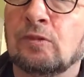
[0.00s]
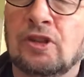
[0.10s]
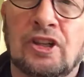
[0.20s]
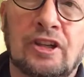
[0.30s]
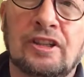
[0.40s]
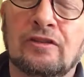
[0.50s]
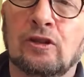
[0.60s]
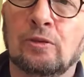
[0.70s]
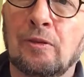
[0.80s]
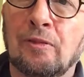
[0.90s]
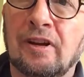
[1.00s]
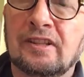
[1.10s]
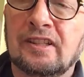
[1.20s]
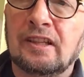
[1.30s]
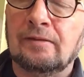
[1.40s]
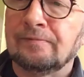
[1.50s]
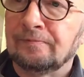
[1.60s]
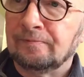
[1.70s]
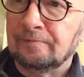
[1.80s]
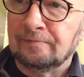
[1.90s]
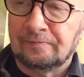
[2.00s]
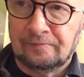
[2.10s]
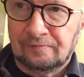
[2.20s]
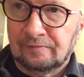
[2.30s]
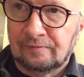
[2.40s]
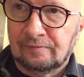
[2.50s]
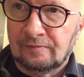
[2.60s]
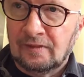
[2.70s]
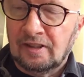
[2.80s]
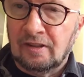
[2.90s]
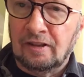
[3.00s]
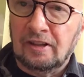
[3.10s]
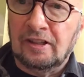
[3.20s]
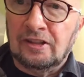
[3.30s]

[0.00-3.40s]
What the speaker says: which I know you've all been practicing, so I don't need